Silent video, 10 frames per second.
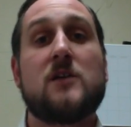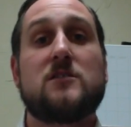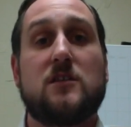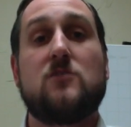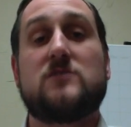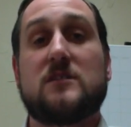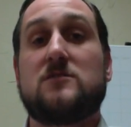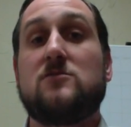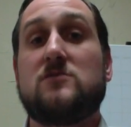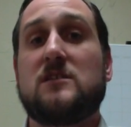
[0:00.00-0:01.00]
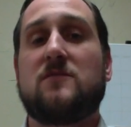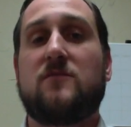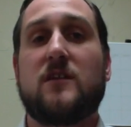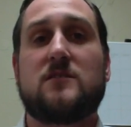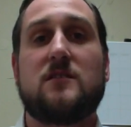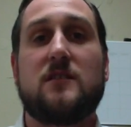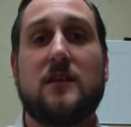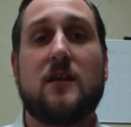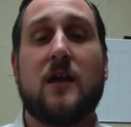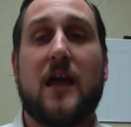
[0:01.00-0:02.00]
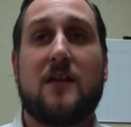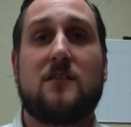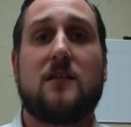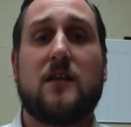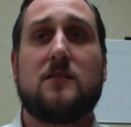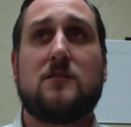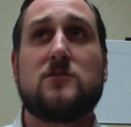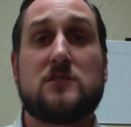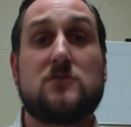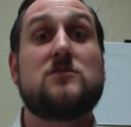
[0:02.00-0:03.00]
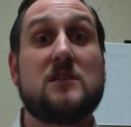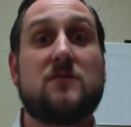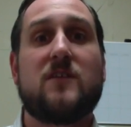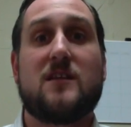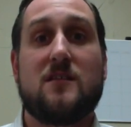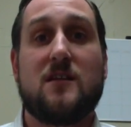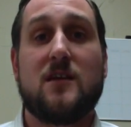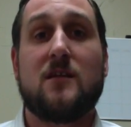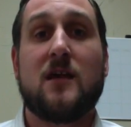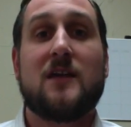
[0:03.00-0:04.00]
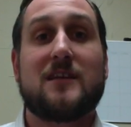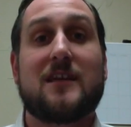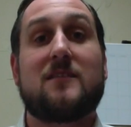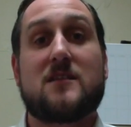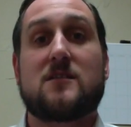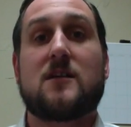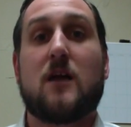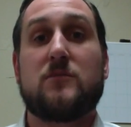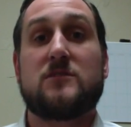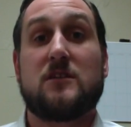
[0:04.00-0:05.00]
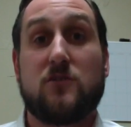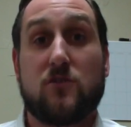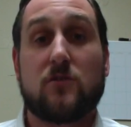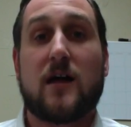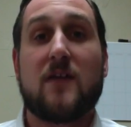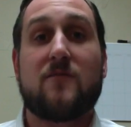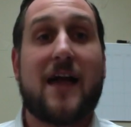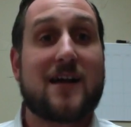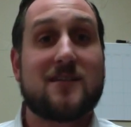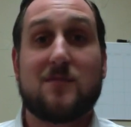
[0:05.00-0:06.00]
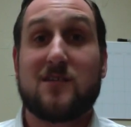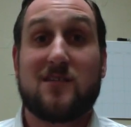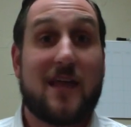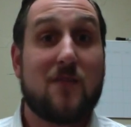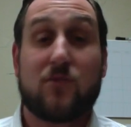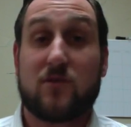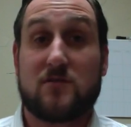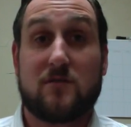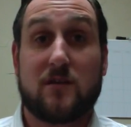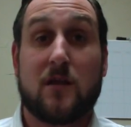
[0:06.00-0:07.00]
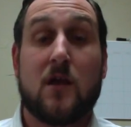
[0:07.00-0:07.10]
to use as you see fit to need and use as you see fit and need to get things accomplished in your life, academically and personally.